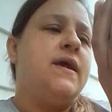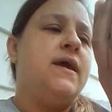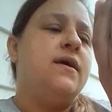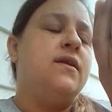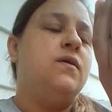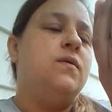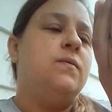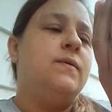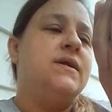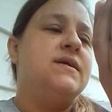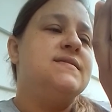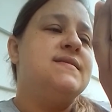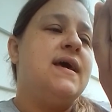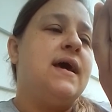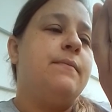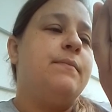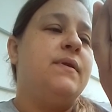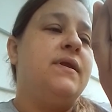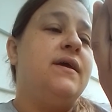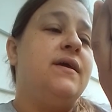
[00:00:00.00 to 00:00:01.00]
handle what is
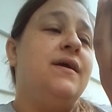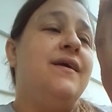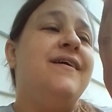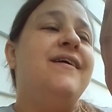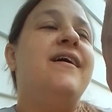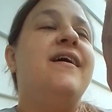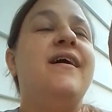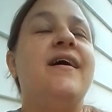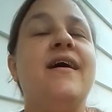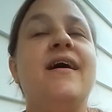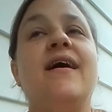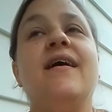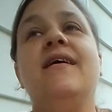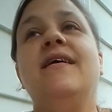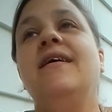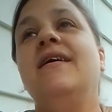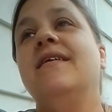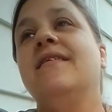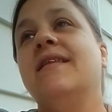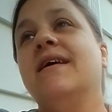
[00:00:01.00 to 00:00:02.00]
happening. Ha!
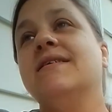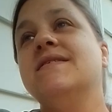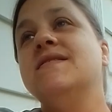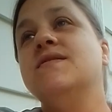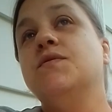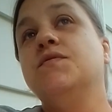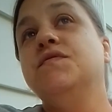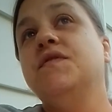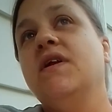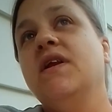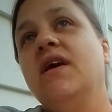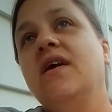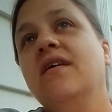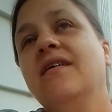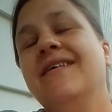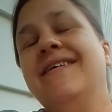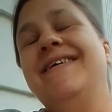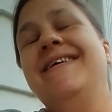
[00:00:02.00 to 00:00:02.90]
That's so funny.